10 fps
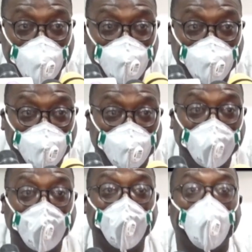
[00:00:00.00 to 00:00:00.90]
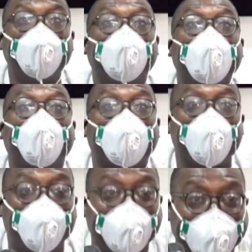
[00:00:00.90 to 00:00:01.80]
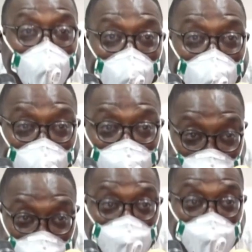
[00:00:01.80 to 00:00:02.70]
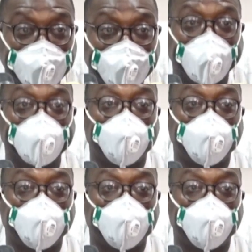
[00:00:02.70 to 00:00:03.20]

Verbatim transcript: where. The Kangana for a marker.